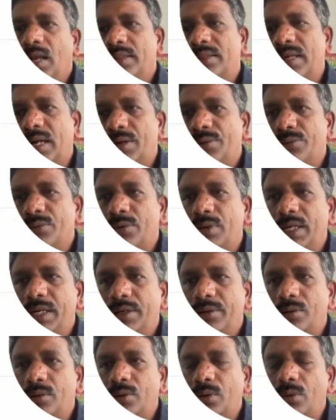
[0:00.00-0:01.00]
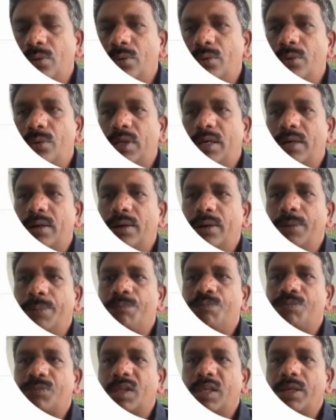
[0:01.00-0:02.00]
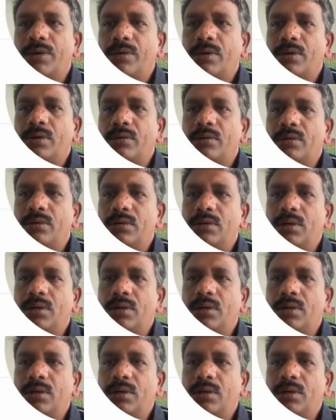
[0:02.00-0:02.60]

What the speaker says: That would include your